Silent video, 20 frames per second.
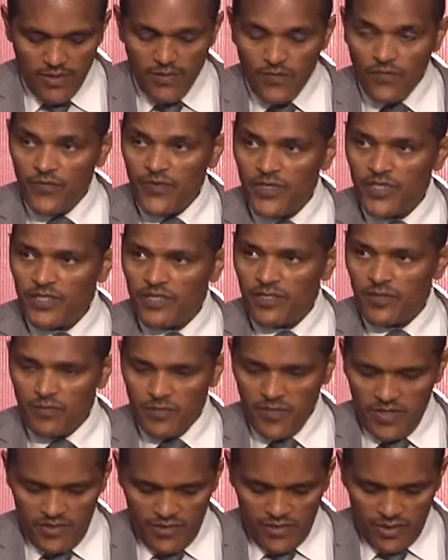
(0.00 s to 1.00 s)
Vision of
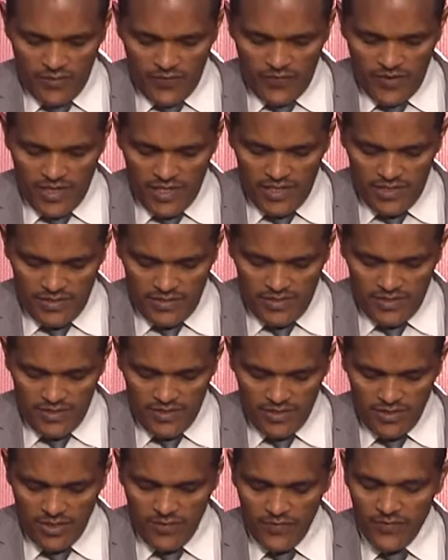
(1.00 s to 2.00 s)
Minister of
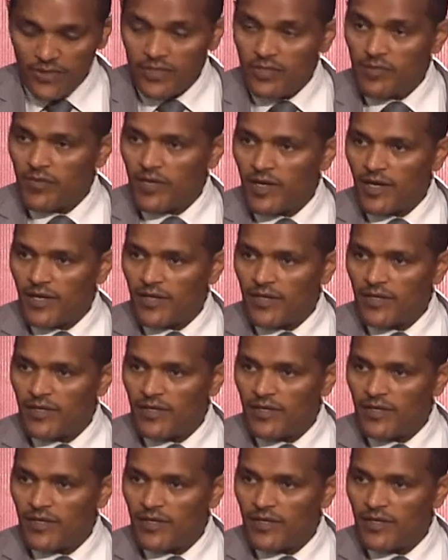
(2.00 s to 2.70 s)
Health of Ethiopia